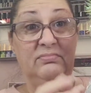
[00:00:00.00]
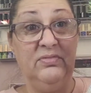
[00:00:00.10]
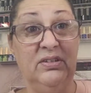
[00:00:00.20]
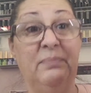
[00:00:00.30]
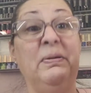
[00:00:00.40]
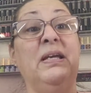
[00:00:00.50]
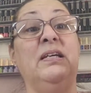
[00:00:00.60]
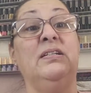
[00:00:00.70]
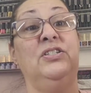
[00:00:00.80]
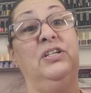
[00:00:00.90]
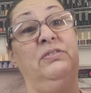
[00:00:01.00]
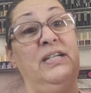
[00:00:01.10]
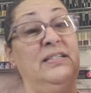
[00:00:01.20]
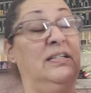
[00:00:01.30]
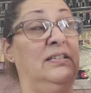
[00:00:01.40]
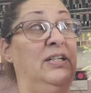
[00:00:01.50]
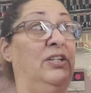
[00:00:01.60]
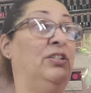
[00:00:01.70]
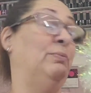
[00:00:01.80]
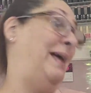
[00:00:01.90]
the pinkish iridescent glitter
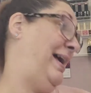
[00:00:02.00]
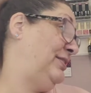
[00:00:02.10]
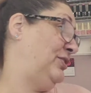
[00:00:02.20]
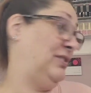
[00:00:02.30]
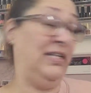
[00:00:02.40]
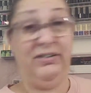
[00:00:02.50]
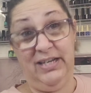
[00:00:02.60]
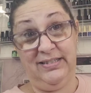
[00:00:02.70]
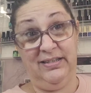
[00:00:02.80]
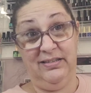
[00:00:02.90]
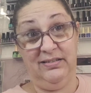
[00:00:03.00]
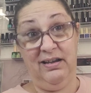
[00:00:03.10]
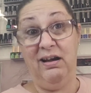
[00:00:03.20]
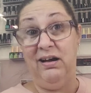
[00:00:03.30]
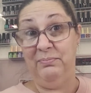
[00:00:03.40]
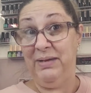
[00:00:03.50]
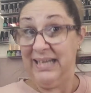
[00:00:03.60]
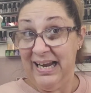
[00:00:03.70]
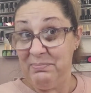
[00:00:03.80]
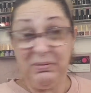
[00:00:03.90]
to match the iridescent on my
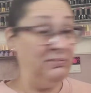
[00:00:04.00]
lamp.